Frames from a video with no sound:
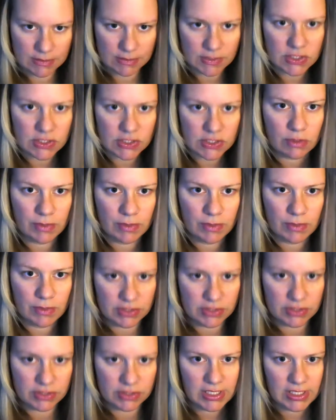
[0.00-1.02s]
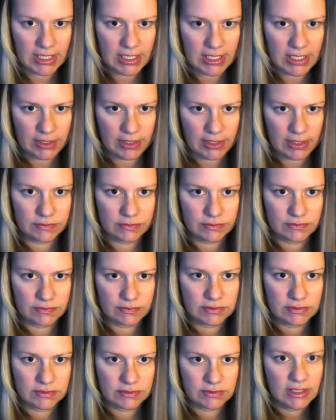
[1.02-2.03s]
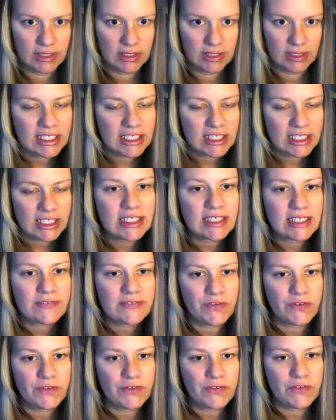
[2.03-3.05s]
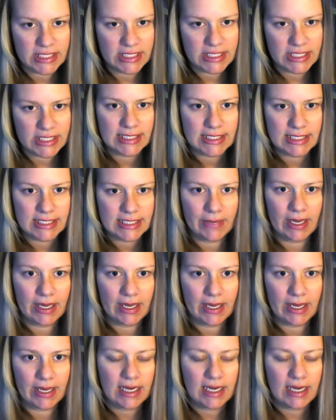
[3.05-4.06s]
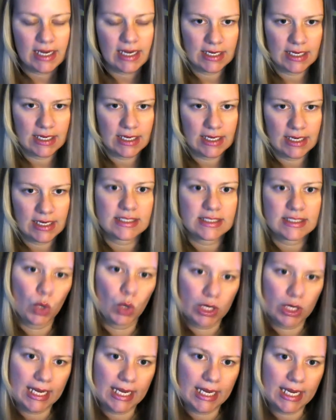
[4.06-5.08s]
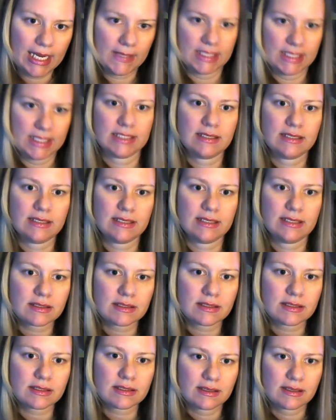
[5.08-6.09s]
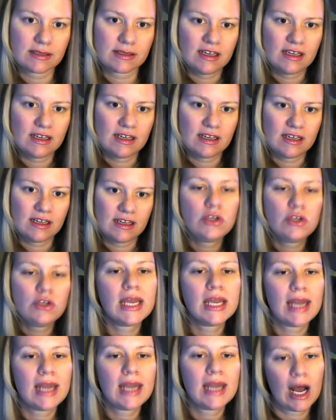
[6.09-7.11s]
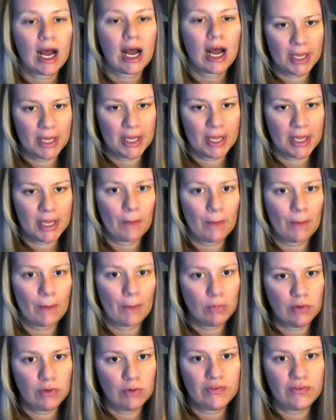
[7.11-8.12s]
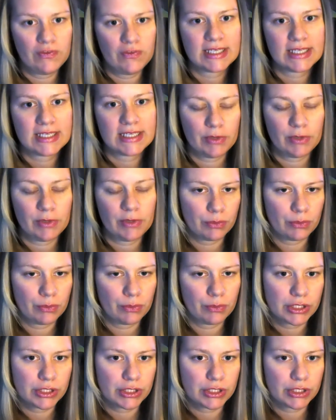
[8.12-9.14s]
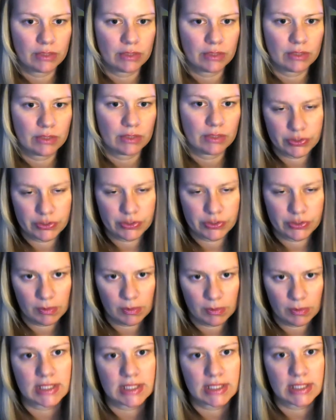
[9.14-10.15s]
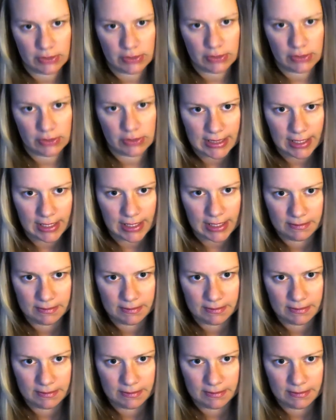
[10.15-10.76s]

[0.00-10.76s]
distributors underneath you, if you see somebody is working the business, you can help them out by moving some of your personally enrolled distributors underneath them.